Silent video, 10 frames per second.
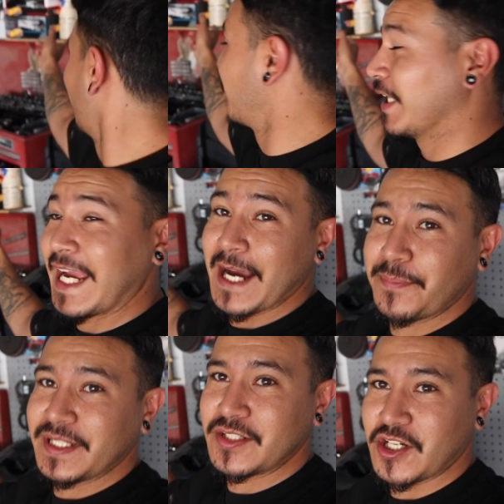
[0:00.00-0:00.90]
really
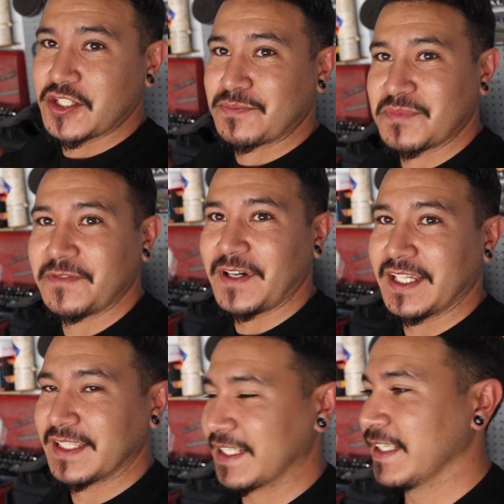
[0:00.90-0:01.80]
happy just to
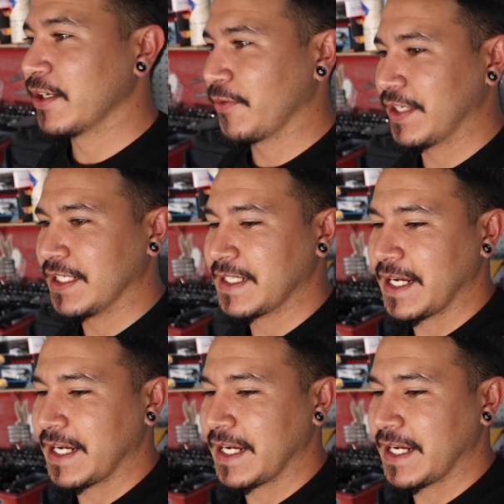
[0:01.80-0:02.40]
find like a little thing to